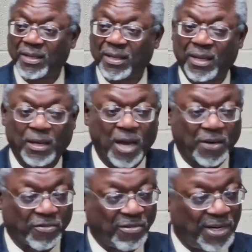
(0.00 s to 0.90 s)
a God of
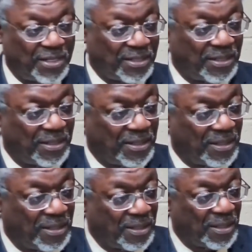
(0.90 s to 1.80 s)
grace,
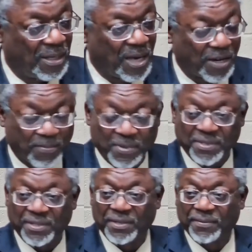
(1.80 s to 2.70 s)
a God of
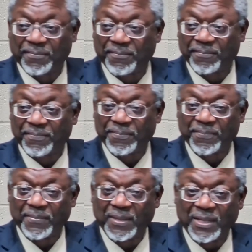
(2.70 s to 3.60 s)
mercy.
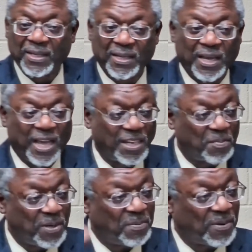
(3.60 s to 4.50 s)
And the
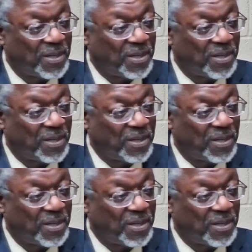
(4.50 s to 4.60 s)
people in